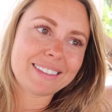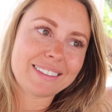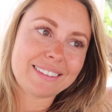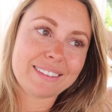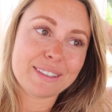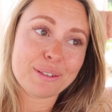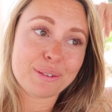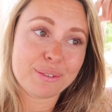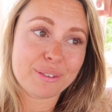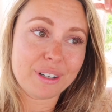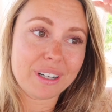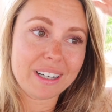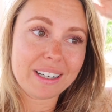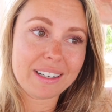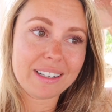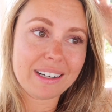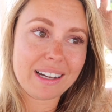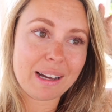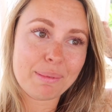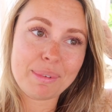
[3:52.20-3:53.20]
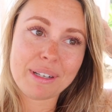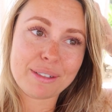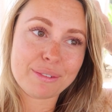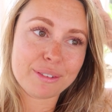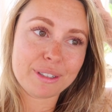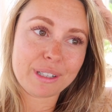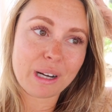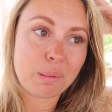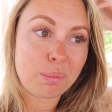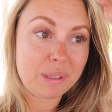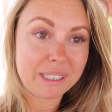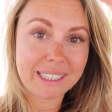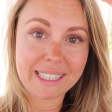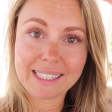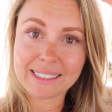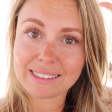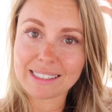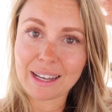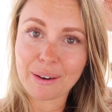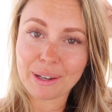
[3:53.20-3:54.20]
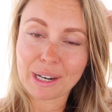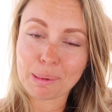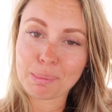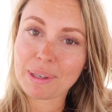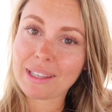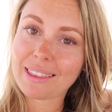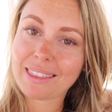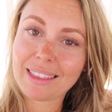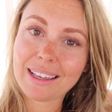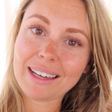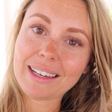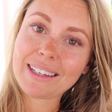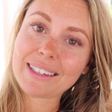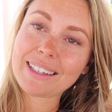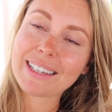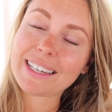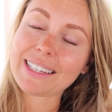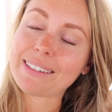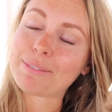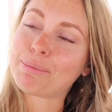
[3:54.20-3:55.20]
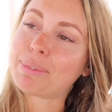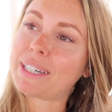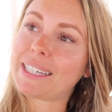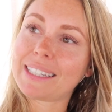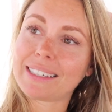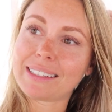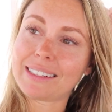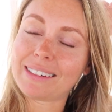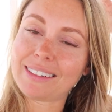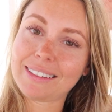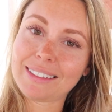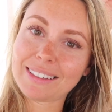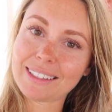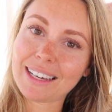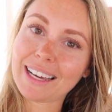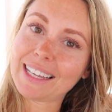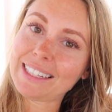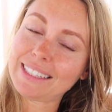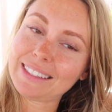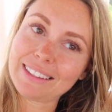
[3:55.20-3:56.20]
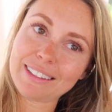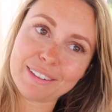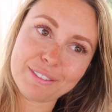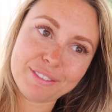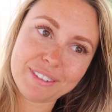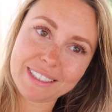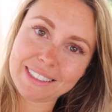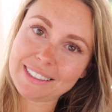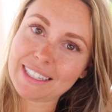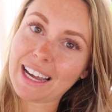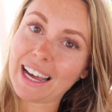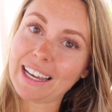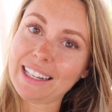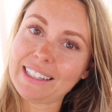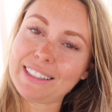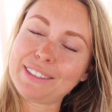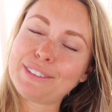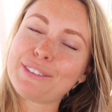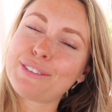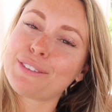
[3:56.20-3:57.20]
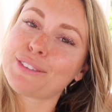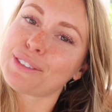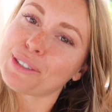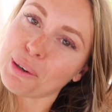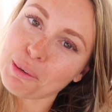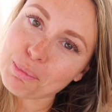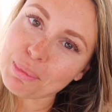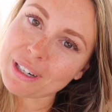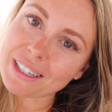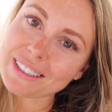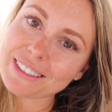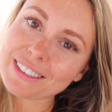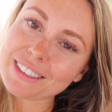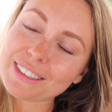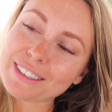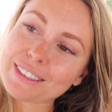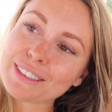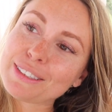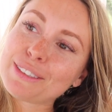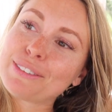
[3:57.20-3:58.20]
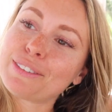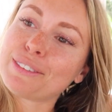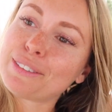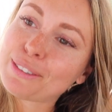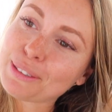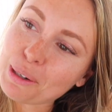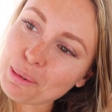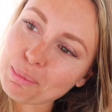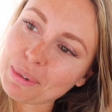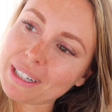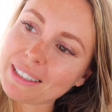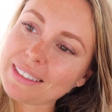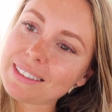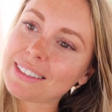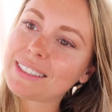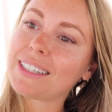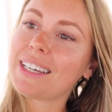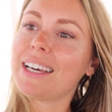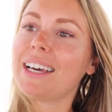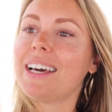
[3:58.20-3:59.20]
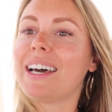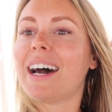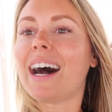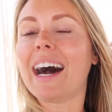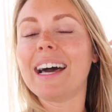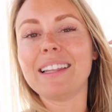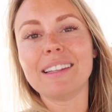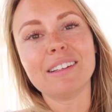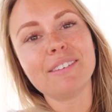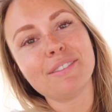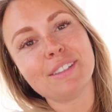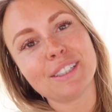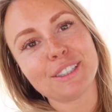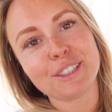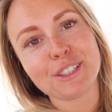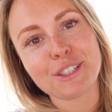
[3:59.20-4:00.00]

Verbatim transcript: So far, I'm here for a couple of days now in Ibiza and my god, I love this island so much so much. I love the